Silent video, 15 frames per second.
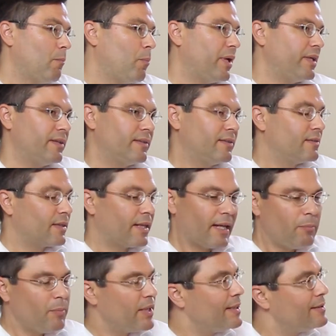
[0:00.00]
but it
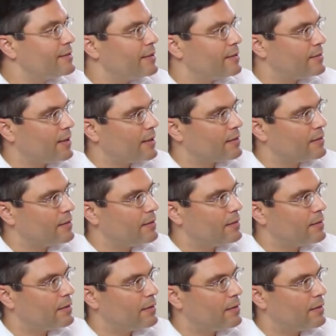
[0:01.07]
can be easily done,